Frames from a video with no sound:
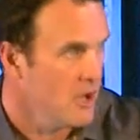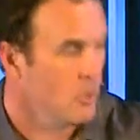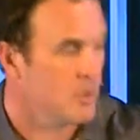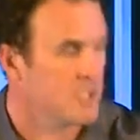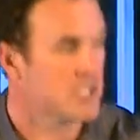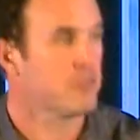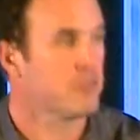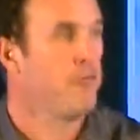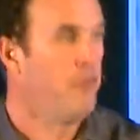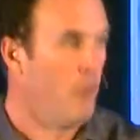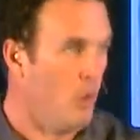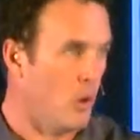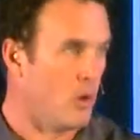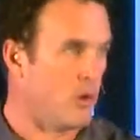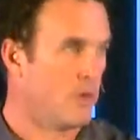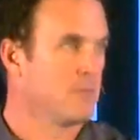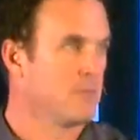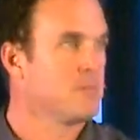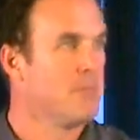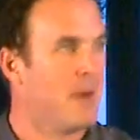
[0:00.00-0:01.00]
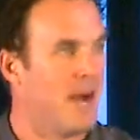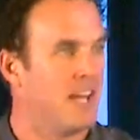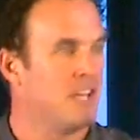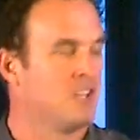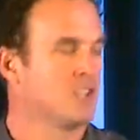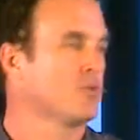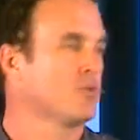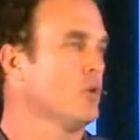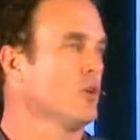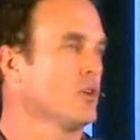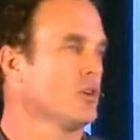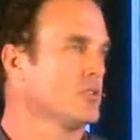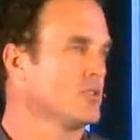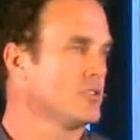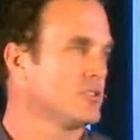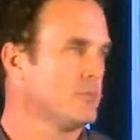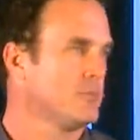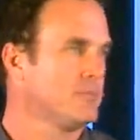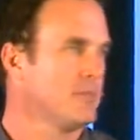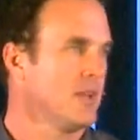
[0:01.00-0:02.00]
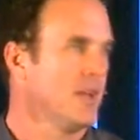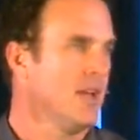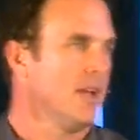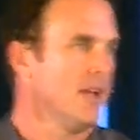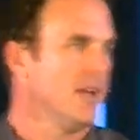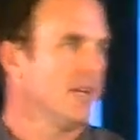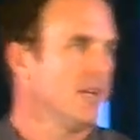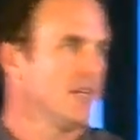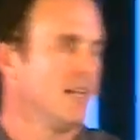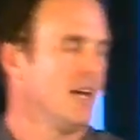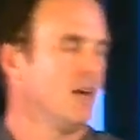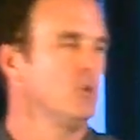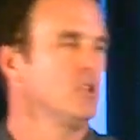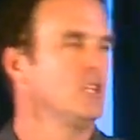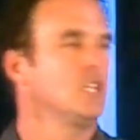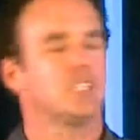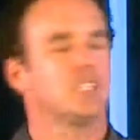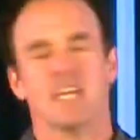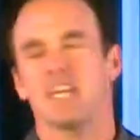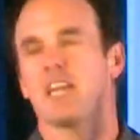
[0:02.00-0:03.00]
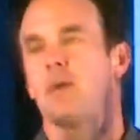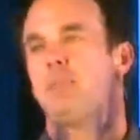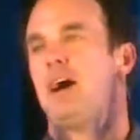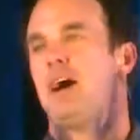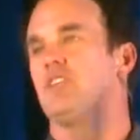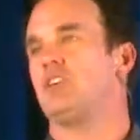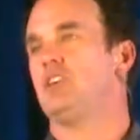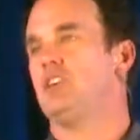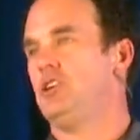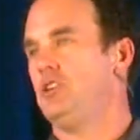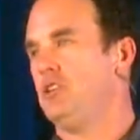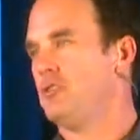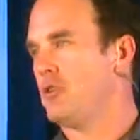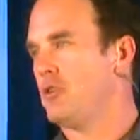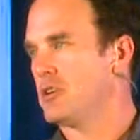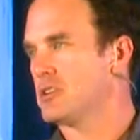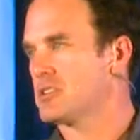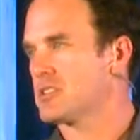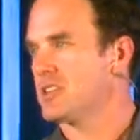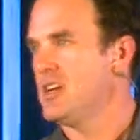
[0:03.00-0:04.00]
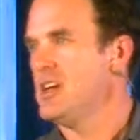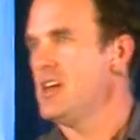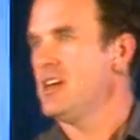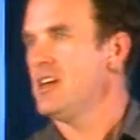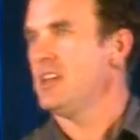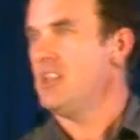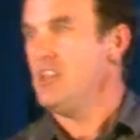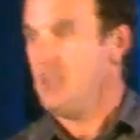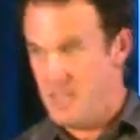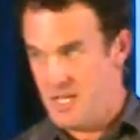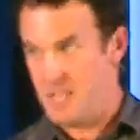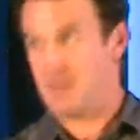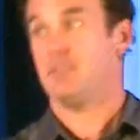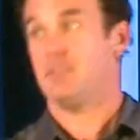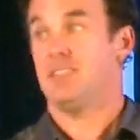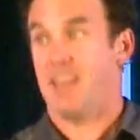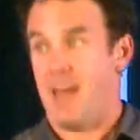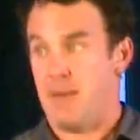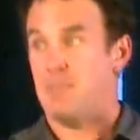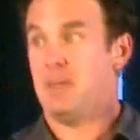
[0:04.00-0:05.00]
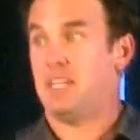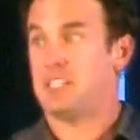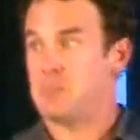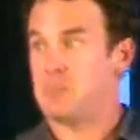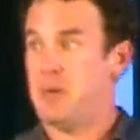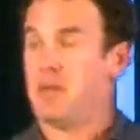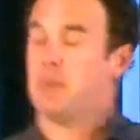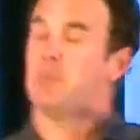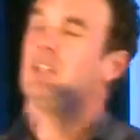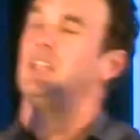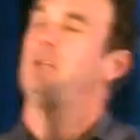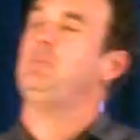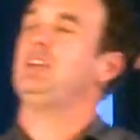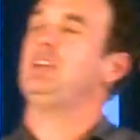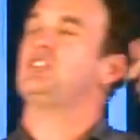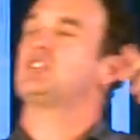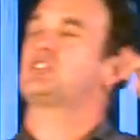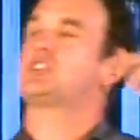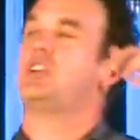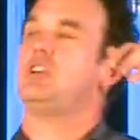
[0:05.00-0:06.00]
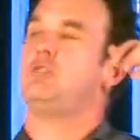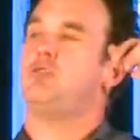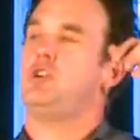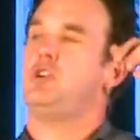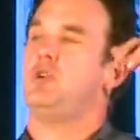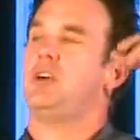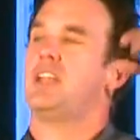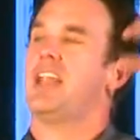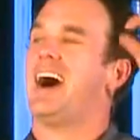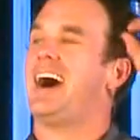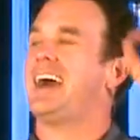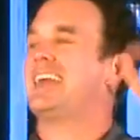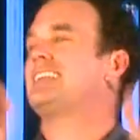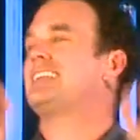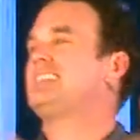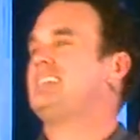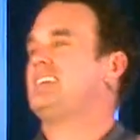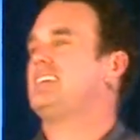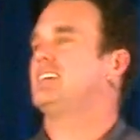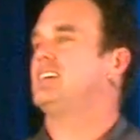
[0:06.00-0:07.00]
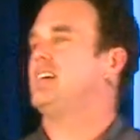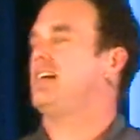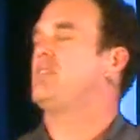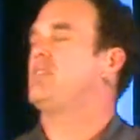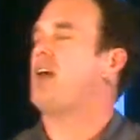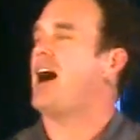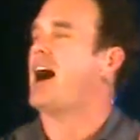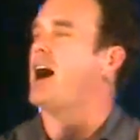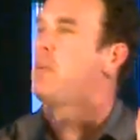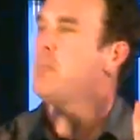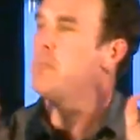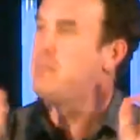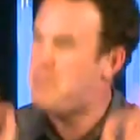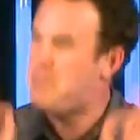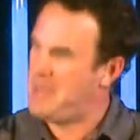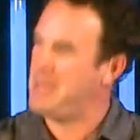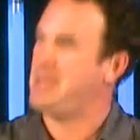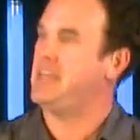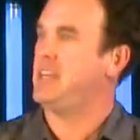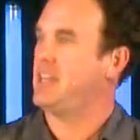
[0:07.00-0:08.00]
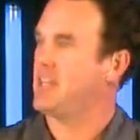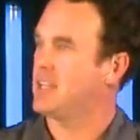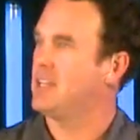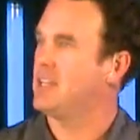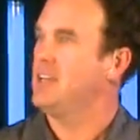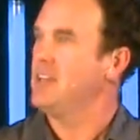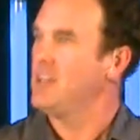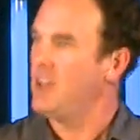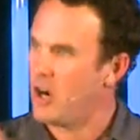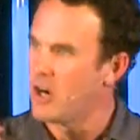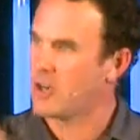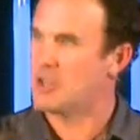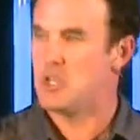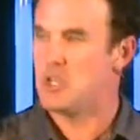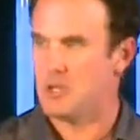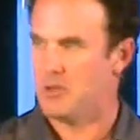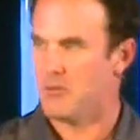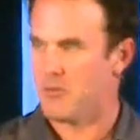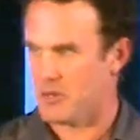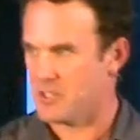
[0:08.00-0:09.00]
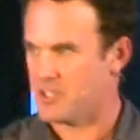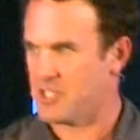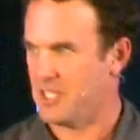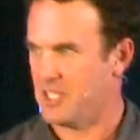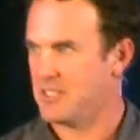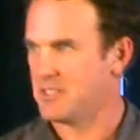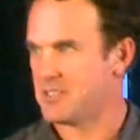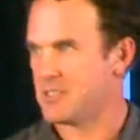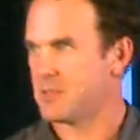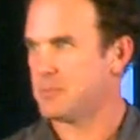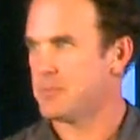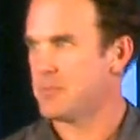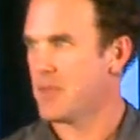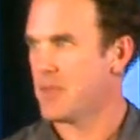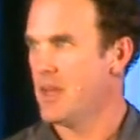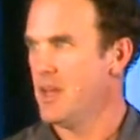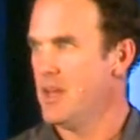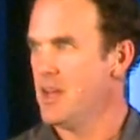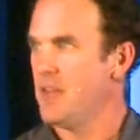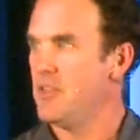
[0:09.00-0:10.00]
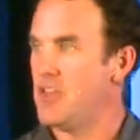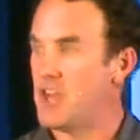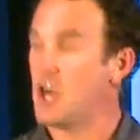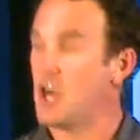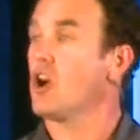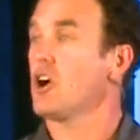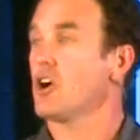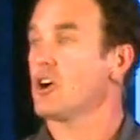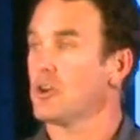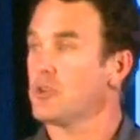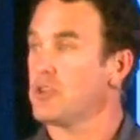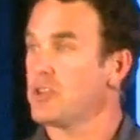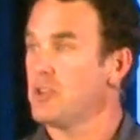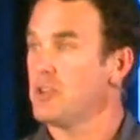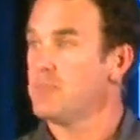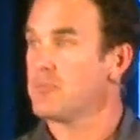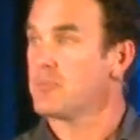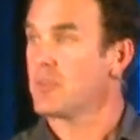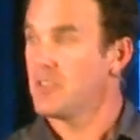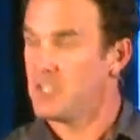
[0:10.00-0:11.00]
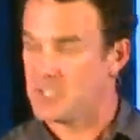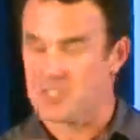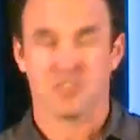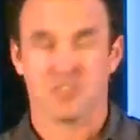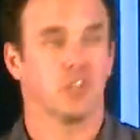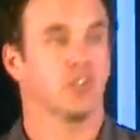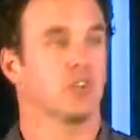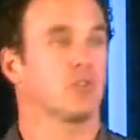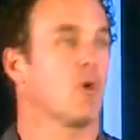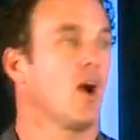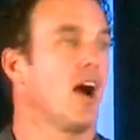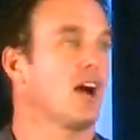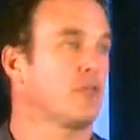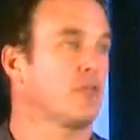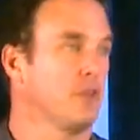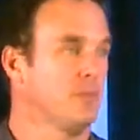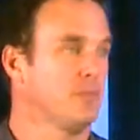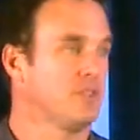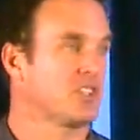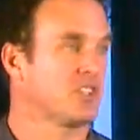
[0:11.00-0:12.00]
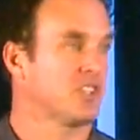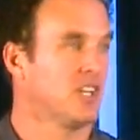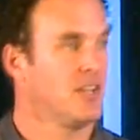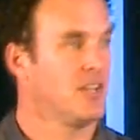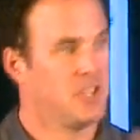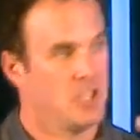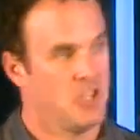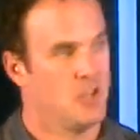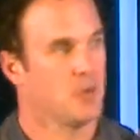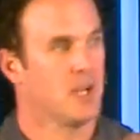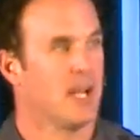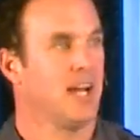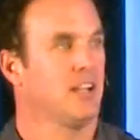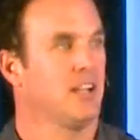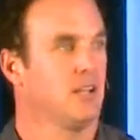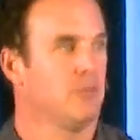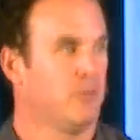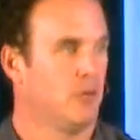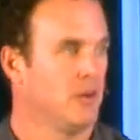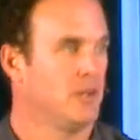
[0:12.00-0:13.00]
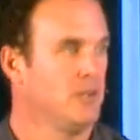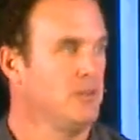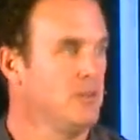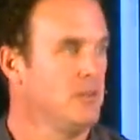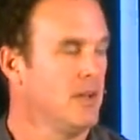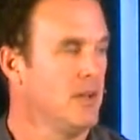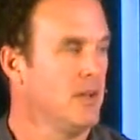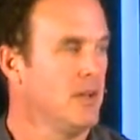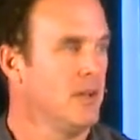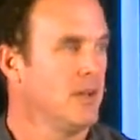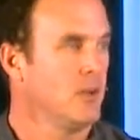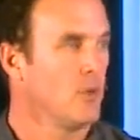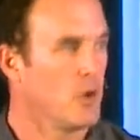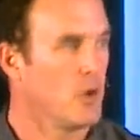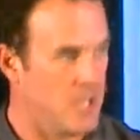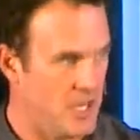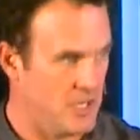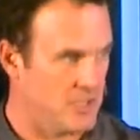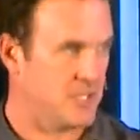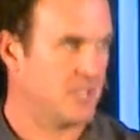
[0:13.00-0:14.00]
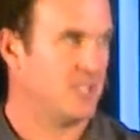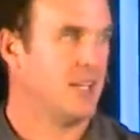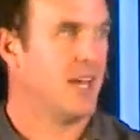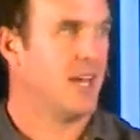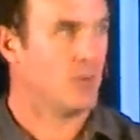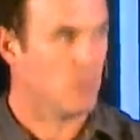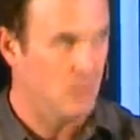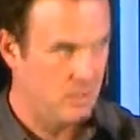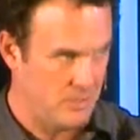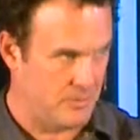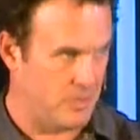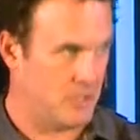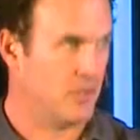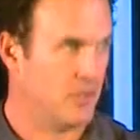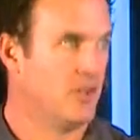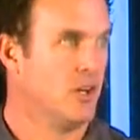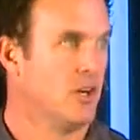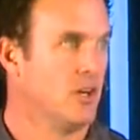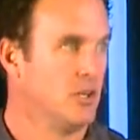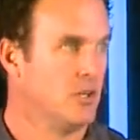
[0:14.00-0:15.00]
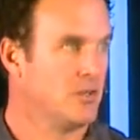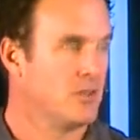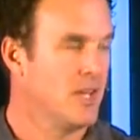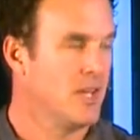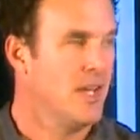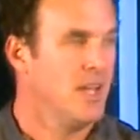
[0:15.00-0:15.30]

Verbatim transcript: was formed by his words. Now, when you think about the universe, it, that means big, but let me just give you an idea of how big our universe is. The earth, this third rock from the sun that you and I live on, we're here today, we're living on the earth,